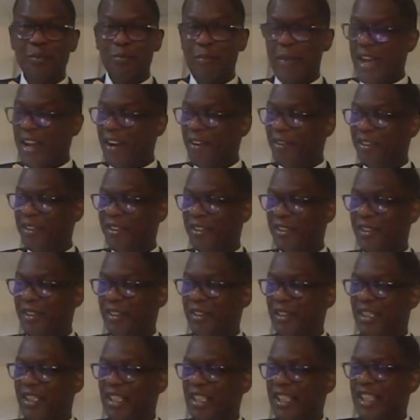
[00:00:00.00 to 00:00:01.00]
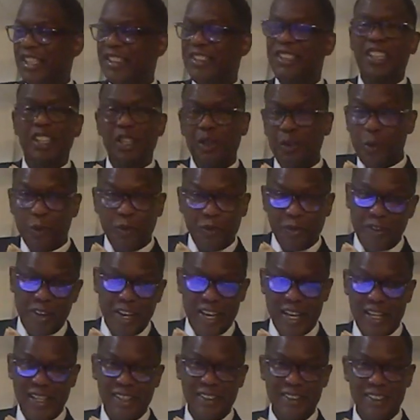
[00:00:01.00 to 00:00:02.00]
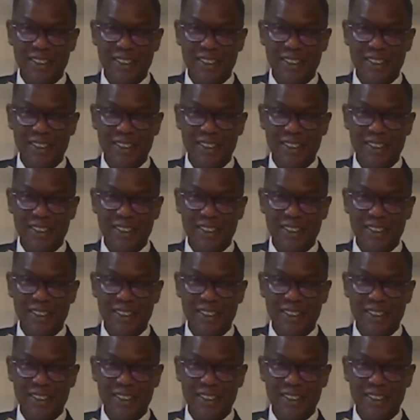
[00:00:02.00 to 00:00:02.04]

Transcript: matter is liquefied.